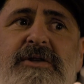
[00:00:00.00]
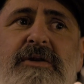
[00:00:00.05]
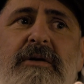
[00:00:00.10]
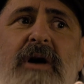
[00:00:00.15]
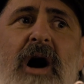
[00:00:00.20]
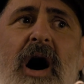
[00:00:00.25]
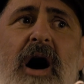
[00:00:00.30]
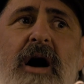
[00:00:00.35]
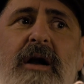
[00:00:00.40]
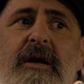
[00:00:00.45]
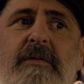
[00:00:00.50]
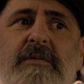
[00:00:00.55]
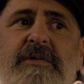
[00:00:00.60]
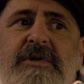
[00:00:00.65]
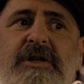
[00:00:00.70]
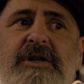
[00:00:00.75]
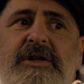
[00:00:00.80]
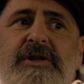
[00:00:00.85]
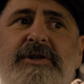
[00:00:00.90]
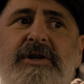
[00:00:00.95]
no harm.
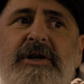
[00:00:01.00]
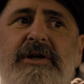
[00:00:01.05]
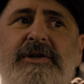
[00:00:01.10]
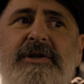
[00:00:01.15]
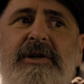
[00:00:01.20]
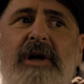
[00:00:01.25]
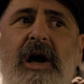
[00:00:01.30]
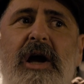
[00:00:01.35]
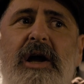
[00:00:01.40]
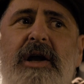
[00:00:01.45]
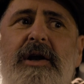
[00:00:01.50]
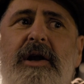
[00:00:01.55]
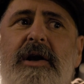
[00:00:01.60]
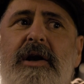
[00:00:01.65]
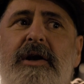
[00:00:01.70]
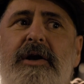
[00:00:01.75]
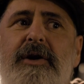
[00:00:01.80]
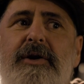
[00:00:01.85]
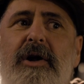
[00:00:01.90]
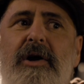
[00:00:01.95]
She's just
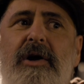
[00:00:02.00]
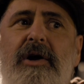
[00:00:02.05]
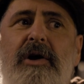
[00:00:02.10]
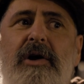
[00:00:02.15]
ignorant.